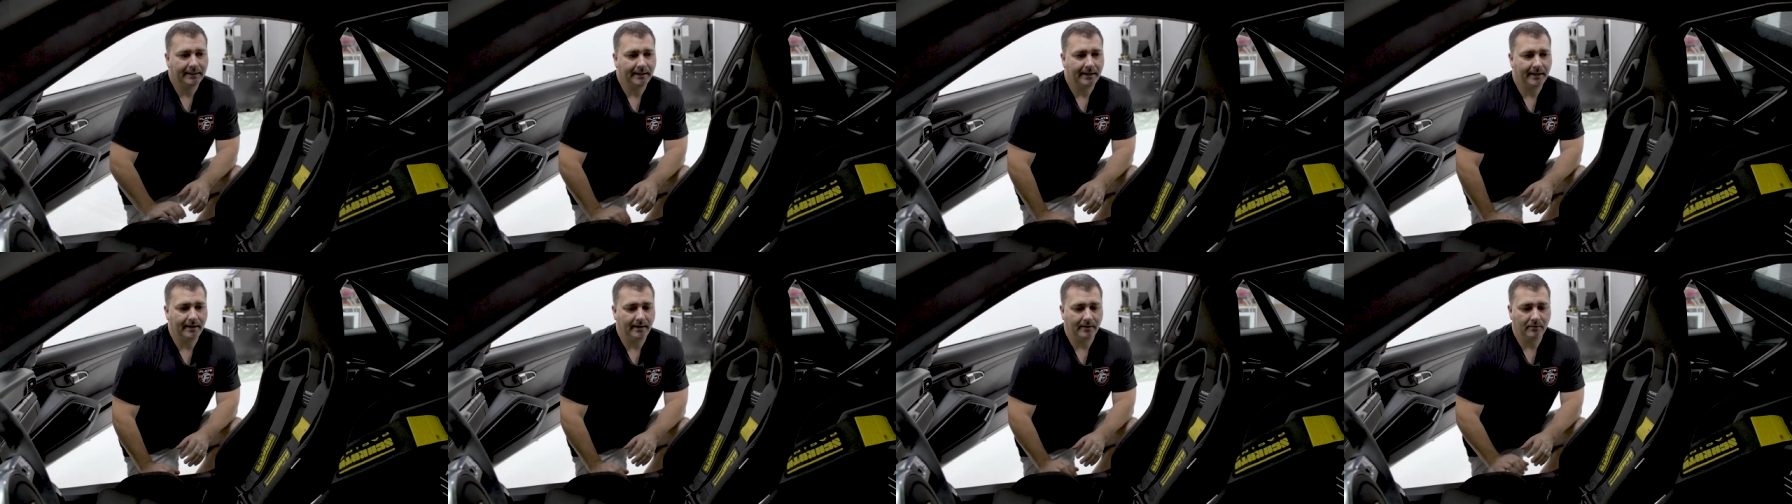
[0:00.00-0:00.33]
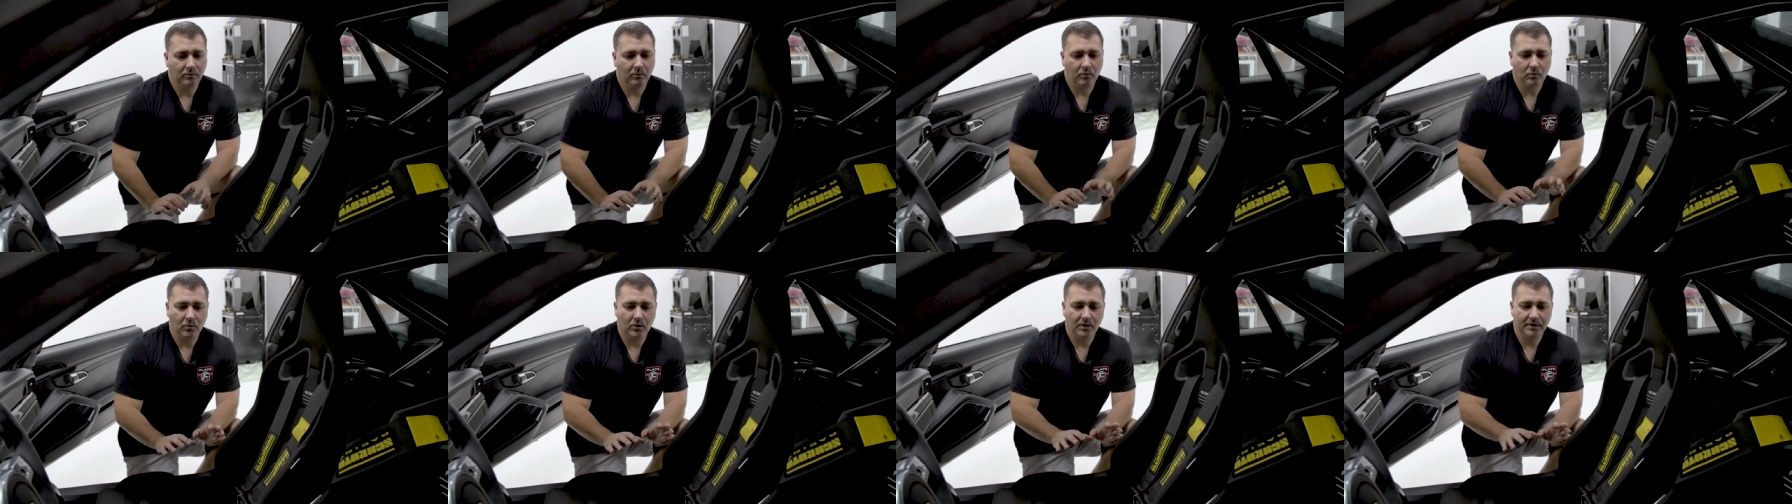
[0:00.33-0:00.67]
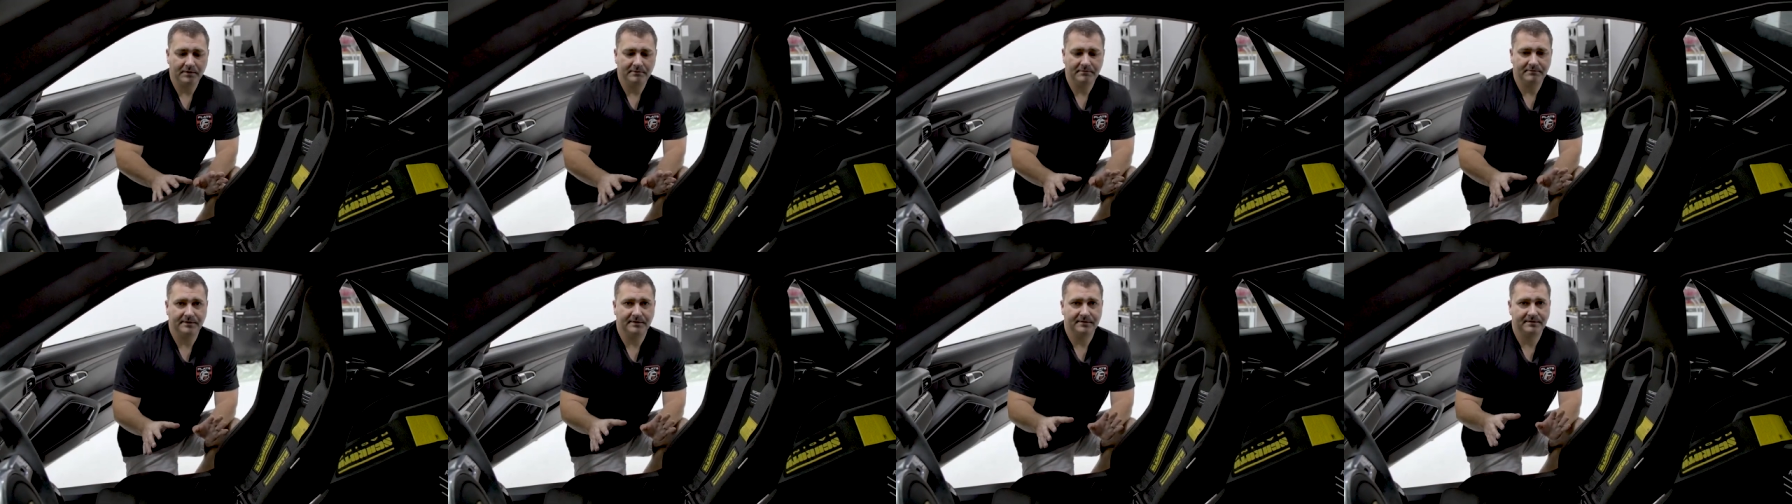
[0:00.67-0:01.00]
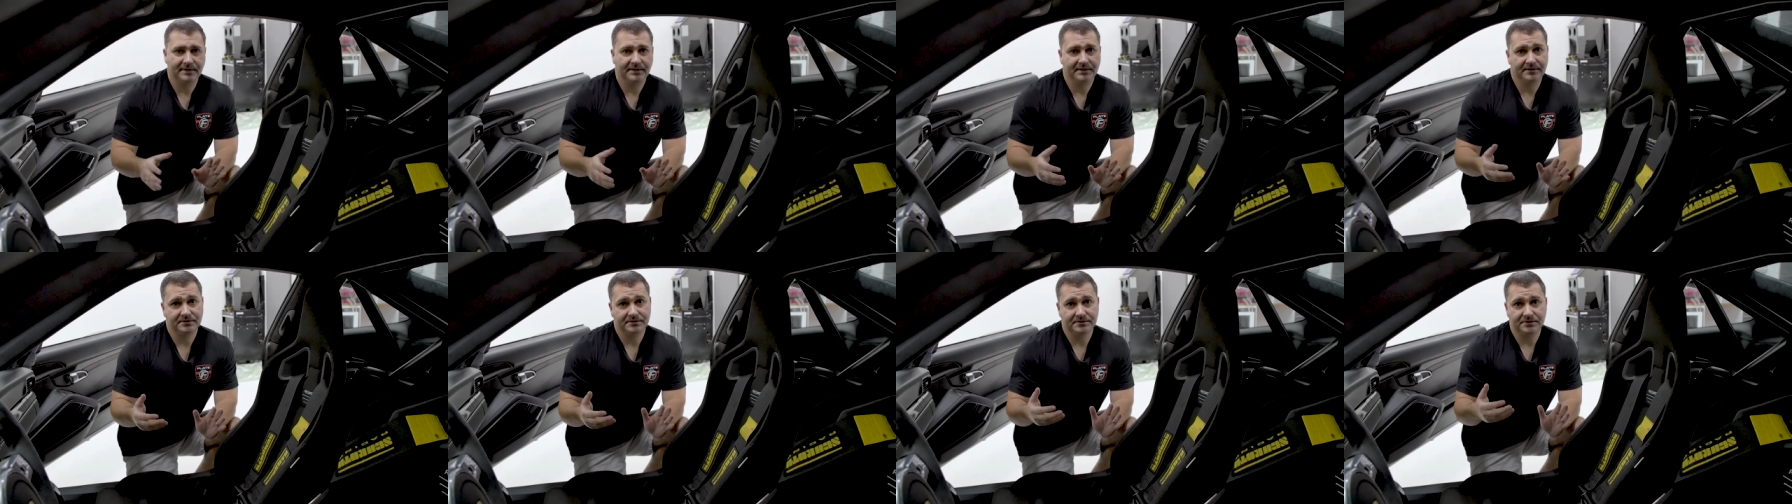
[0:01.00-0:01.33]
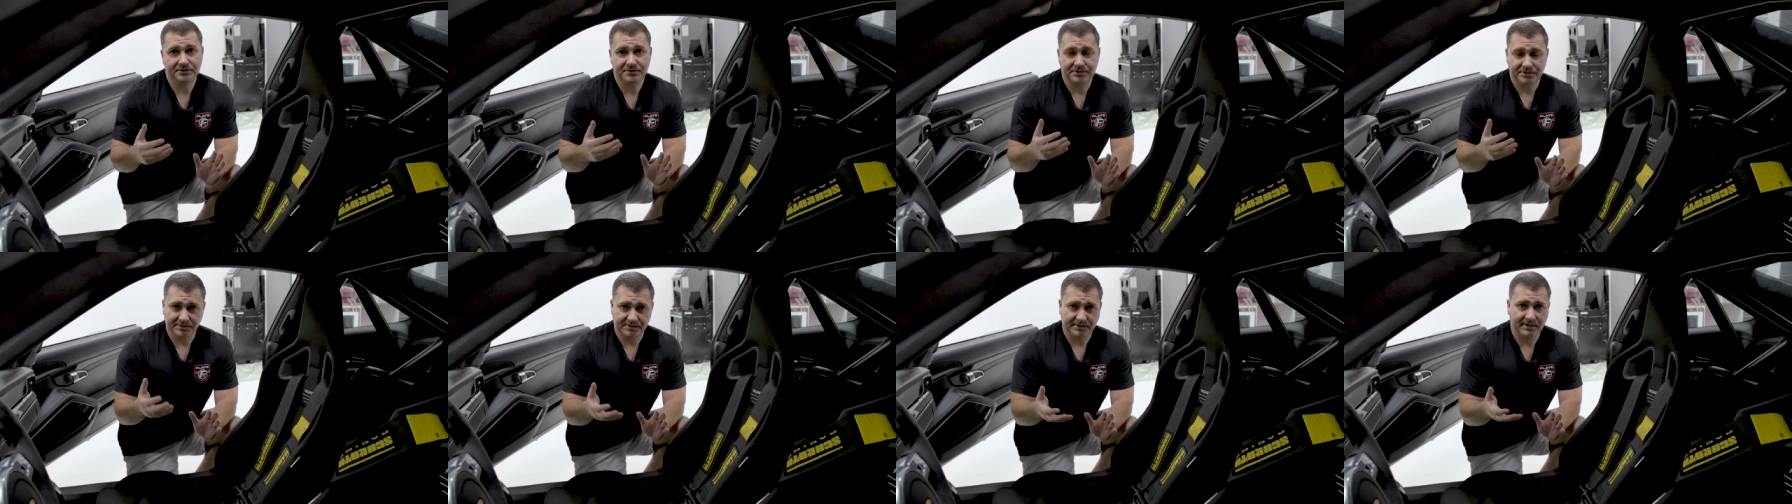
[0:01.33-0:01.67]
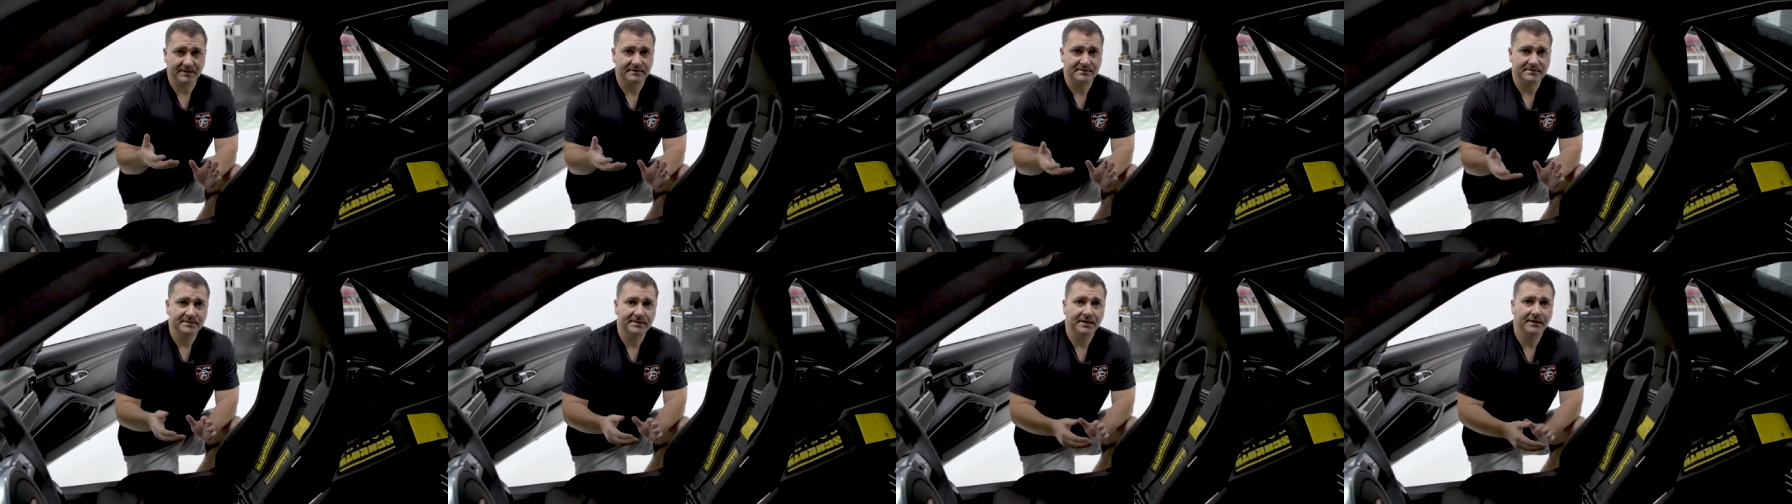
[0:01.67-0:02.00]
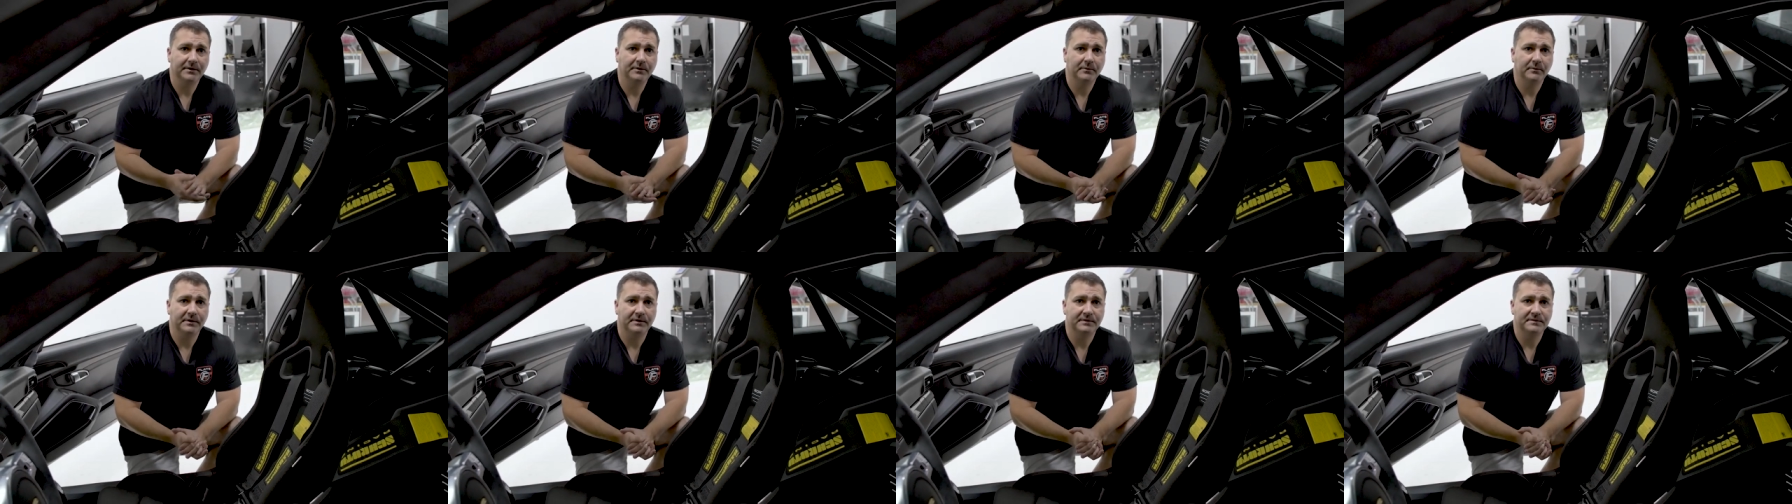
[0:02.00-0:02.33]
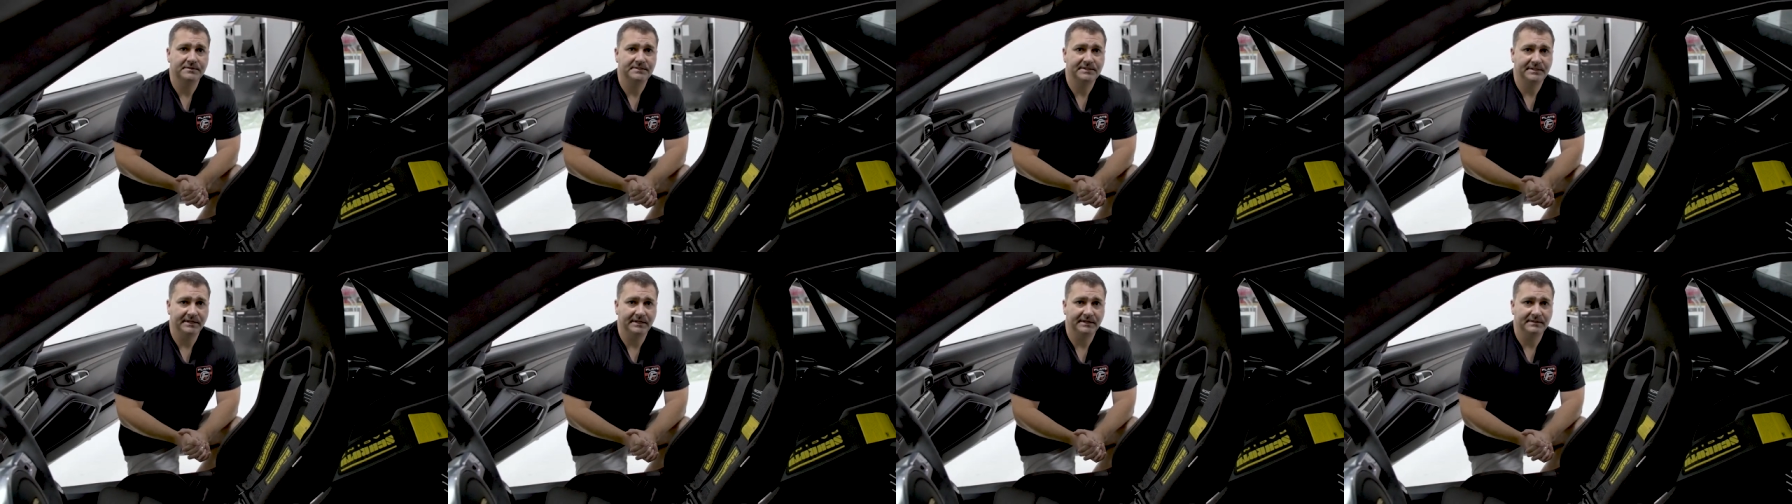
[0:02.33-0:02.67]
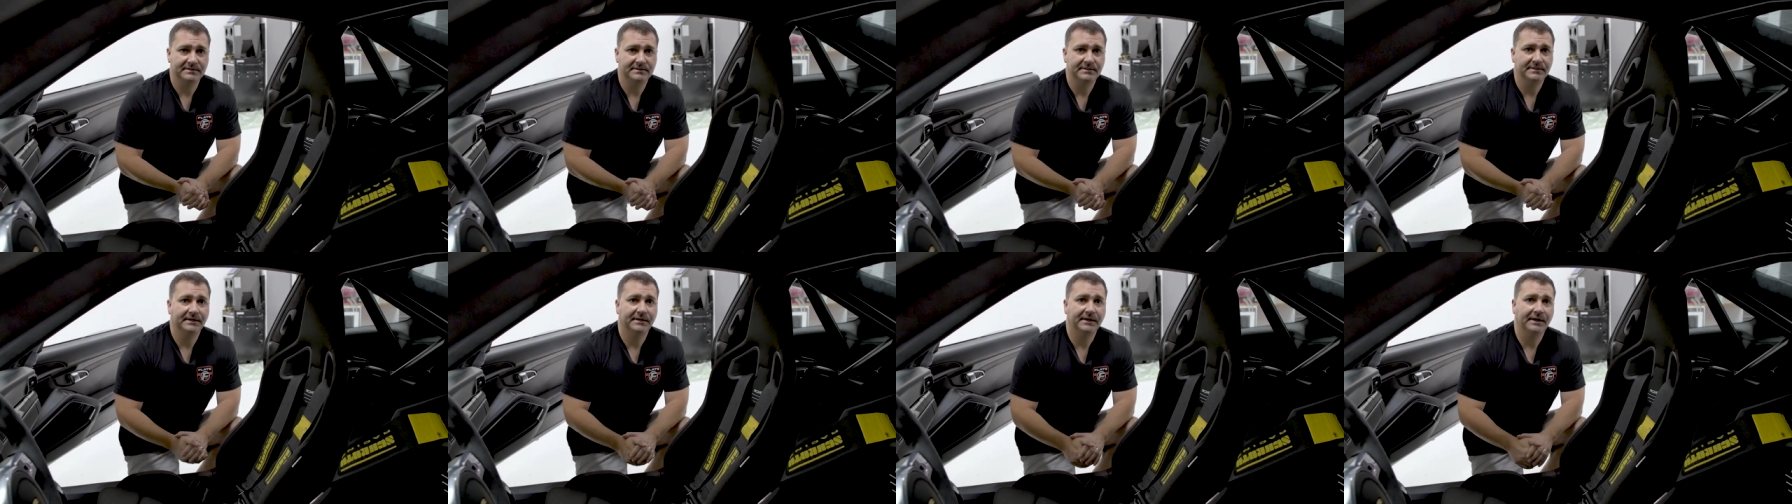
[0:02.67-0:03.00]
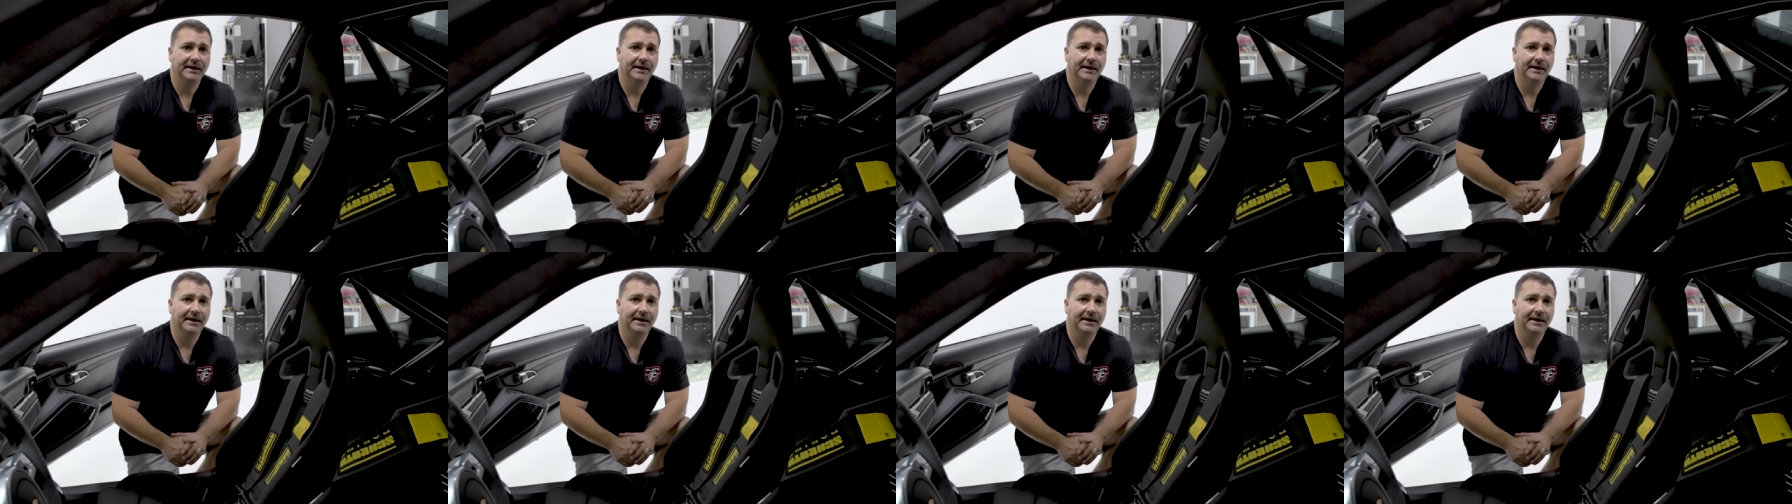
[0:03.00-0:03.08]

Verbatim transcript: Uh, one of the things you should consider with seats,